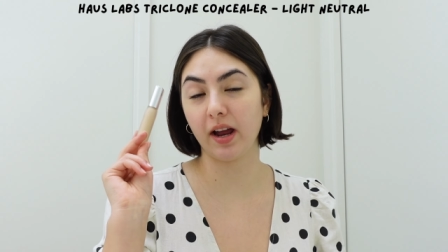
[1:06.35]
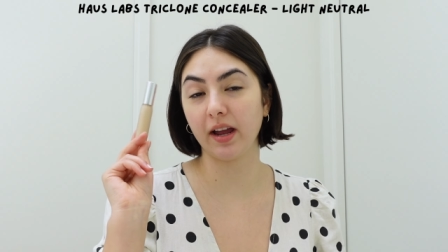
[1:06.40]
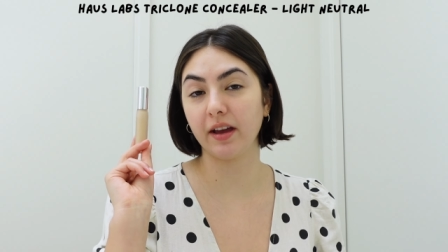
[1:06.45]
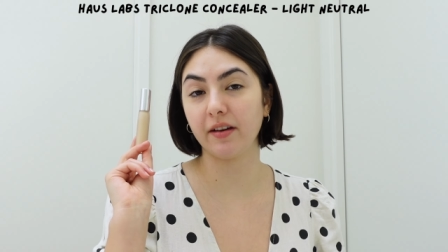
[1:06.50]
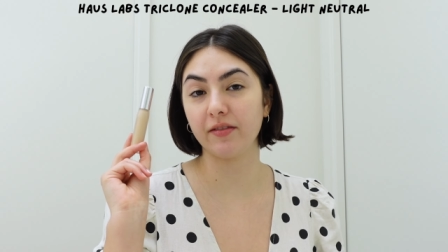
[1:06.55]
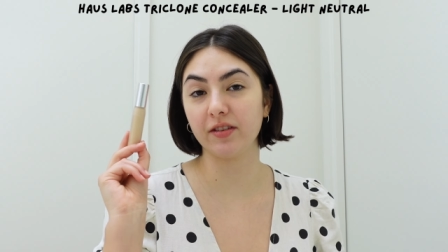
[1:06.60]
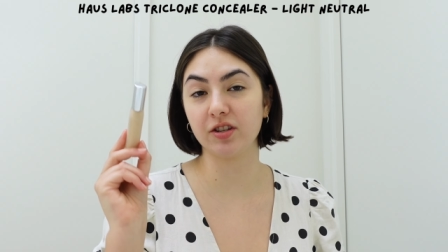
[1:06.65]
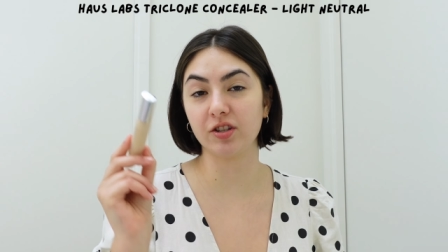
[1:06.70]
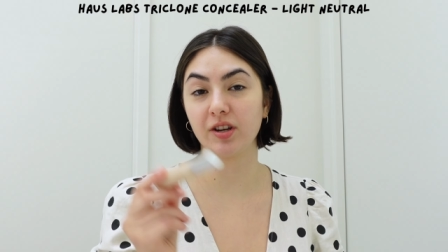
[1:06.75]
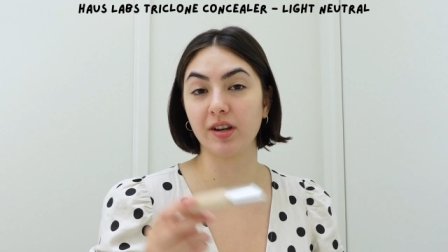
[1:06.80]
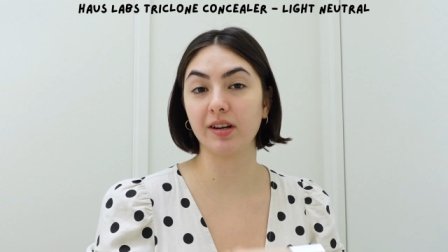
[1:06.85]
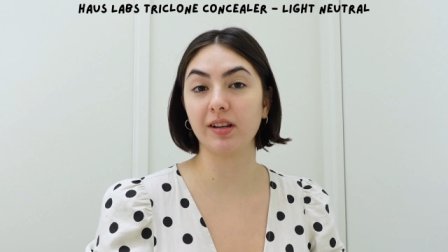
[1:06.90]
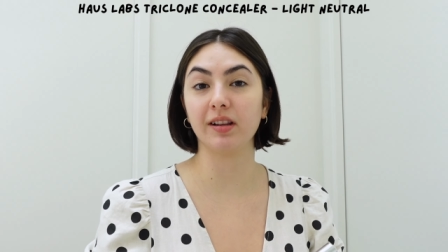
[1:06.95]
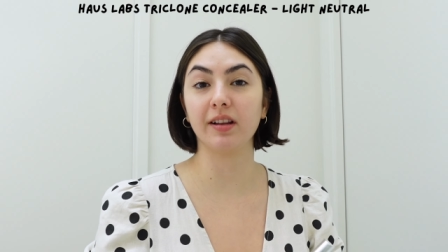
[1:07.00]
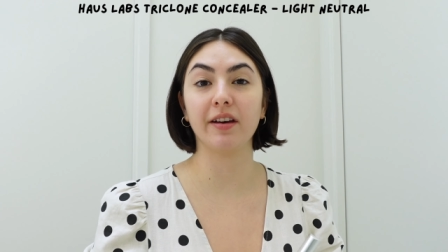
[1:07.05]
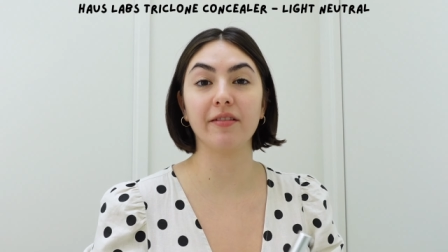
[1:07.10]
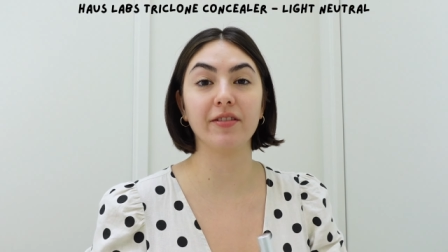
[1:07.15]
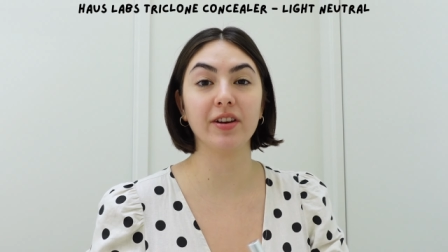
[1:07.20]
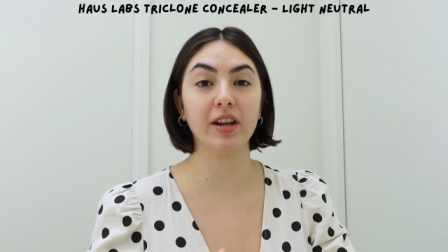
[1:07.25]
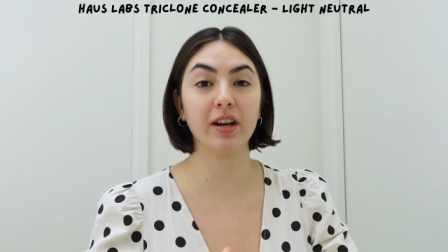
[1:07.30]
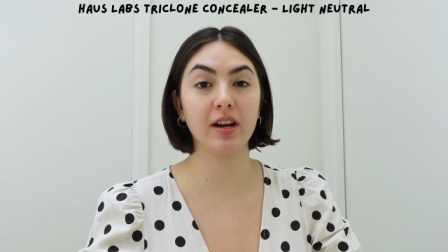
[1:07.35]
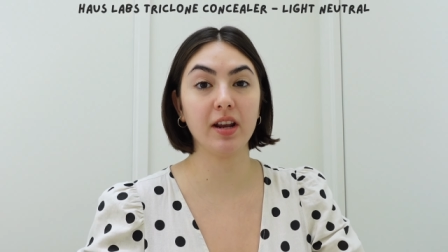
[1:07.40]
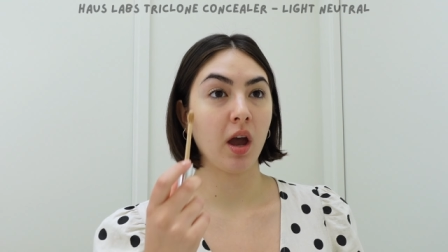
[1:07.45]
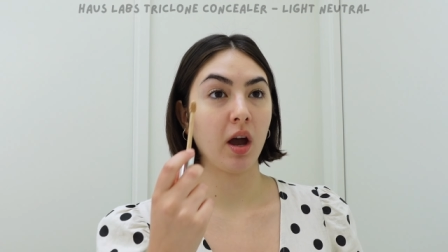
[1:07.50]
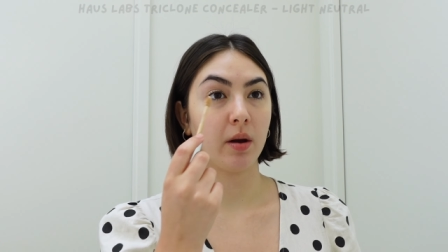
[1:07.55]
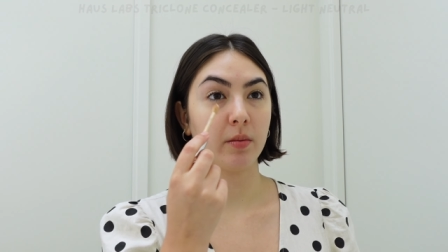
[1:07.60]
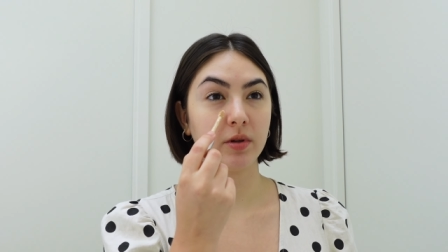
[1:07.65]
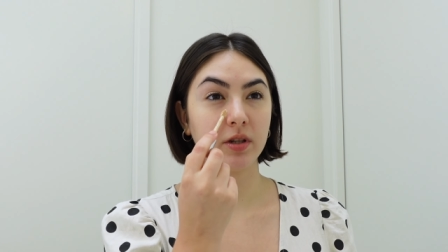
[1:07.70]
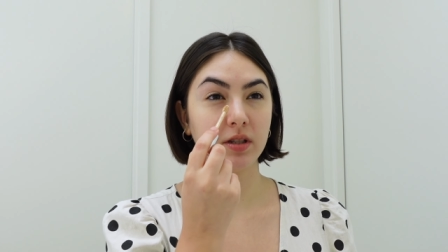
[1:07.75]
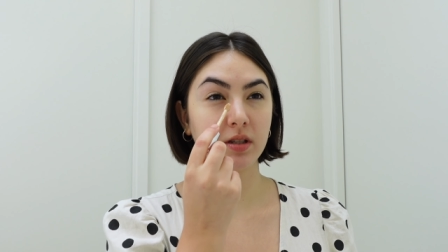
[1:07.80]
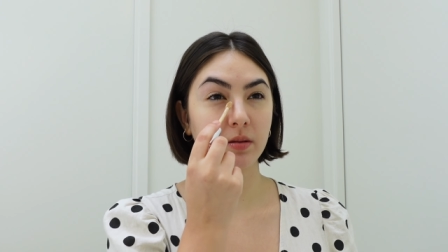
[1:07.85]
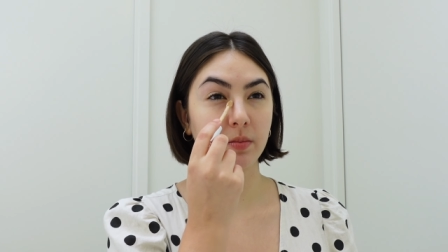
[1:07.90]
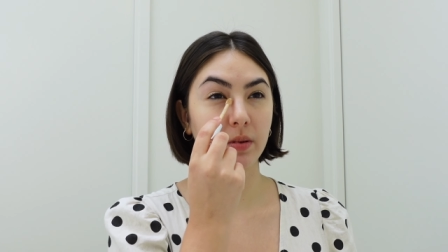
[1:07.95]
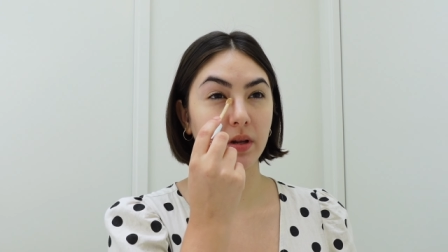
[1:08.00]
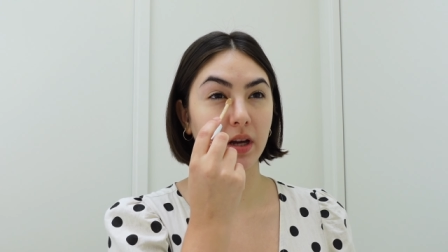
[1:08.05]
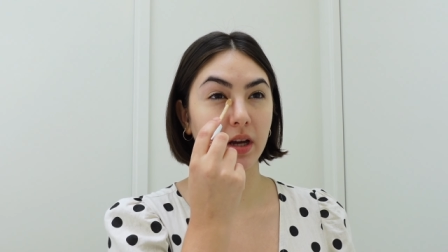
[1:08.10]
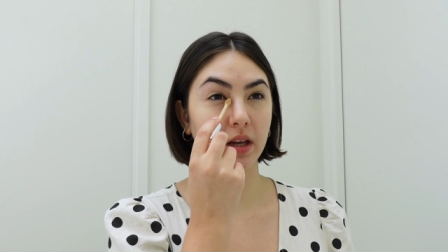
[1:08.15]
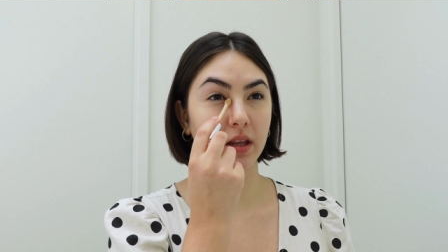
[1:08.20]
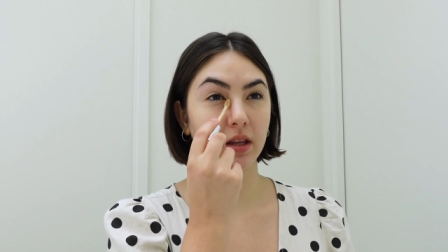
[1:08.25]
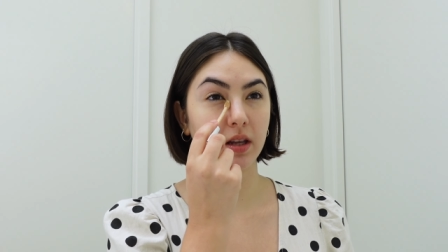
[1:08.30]
I have the shade 11. I'm just
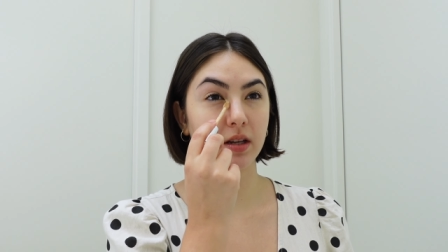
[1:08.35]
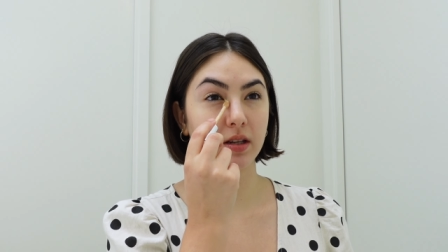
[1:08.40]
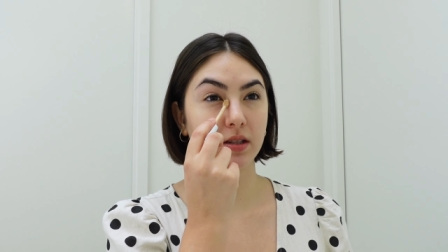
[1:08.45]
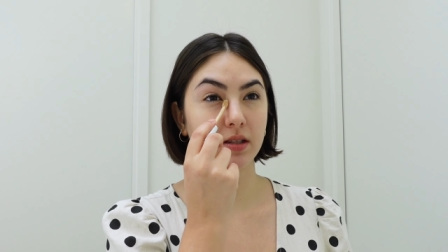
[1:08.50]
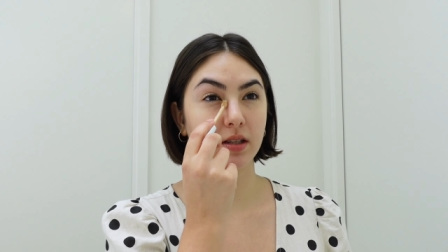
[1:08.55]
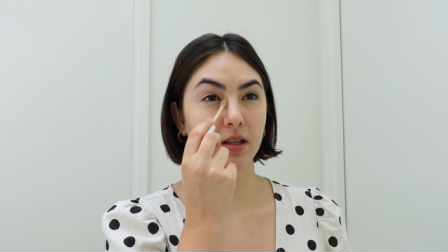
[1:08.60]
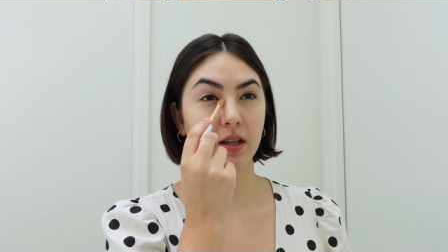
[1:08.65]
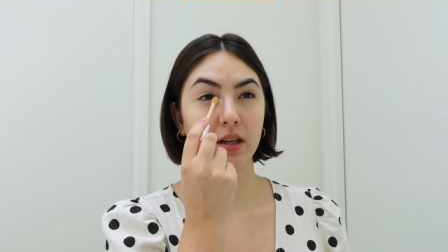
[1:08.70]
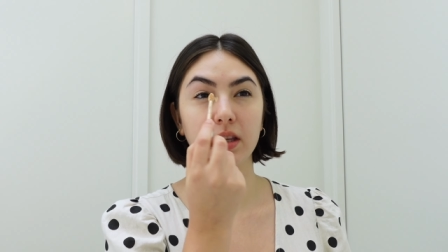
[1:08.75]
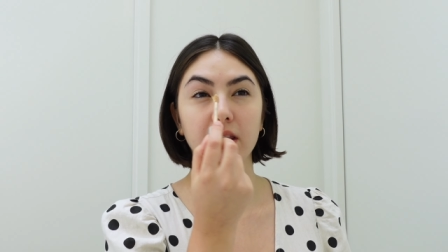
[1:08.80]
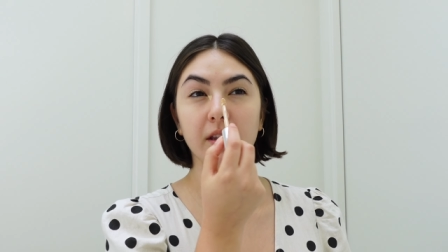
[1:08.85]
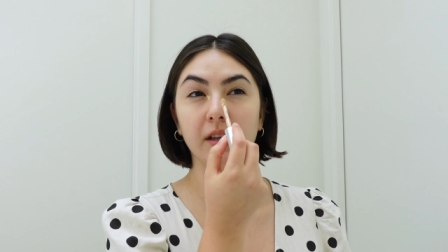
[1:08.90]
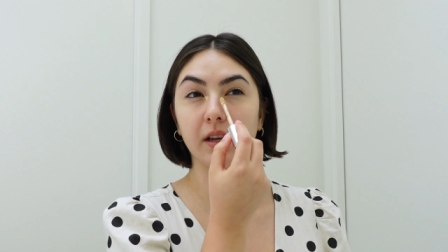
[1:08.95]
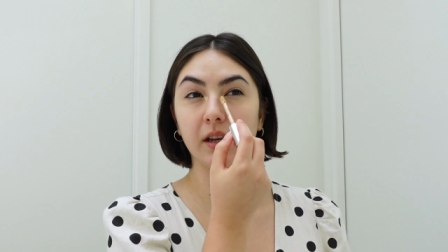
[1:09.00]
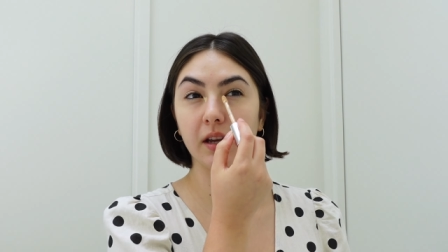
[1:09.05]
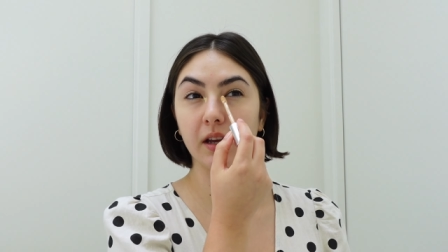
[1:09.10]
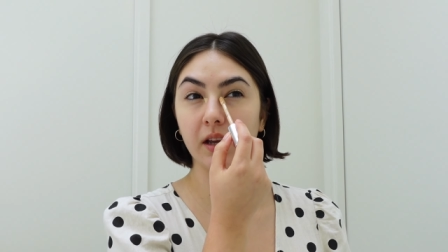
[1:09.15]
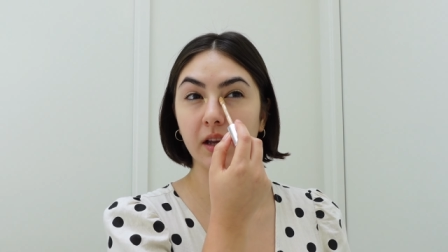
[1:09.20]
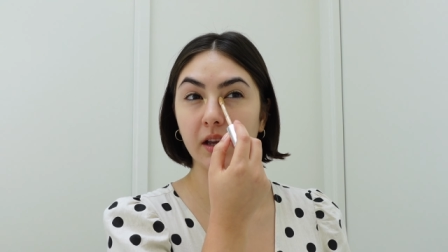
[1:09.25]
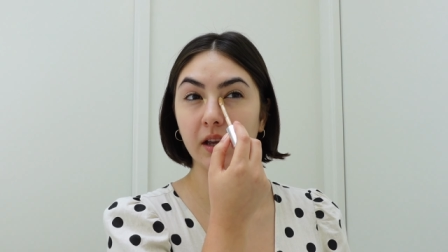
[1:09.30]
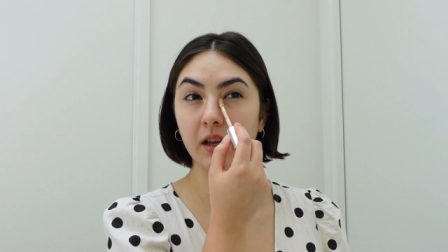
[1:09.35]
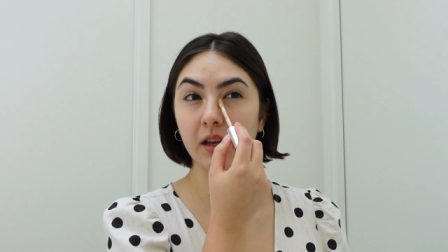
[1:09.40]
applying this to like the